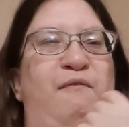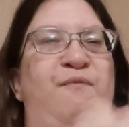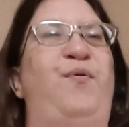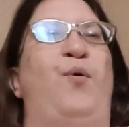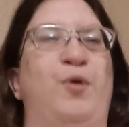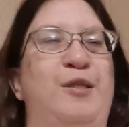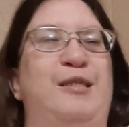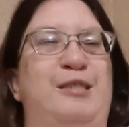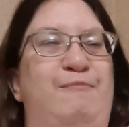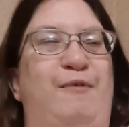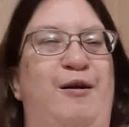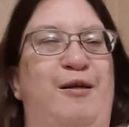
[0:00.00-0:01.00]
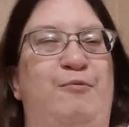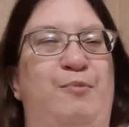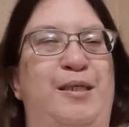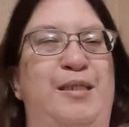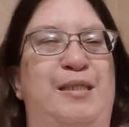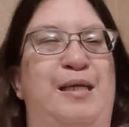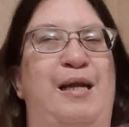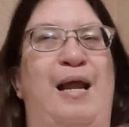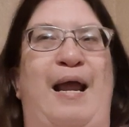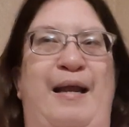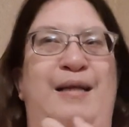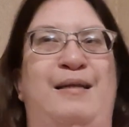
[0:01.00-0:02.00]
for this very reason,
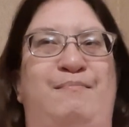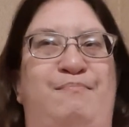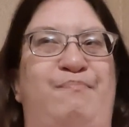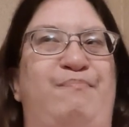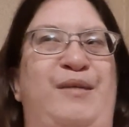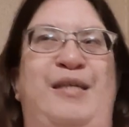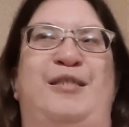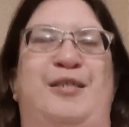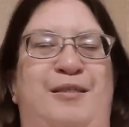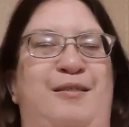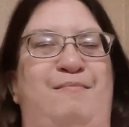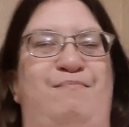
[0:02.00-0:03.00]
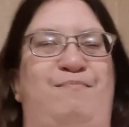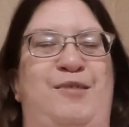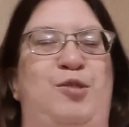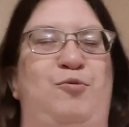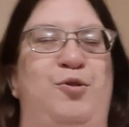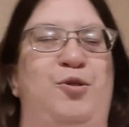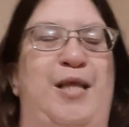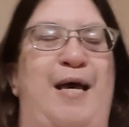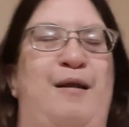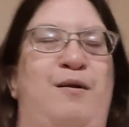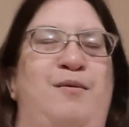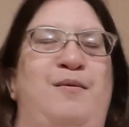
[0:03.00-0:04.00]
and he just screwed
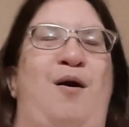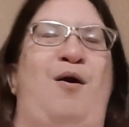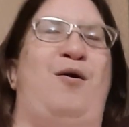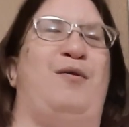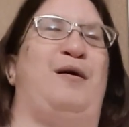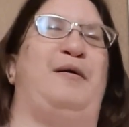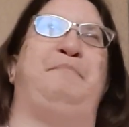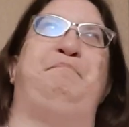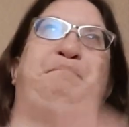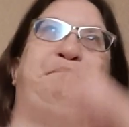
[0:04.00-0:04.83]
that all up.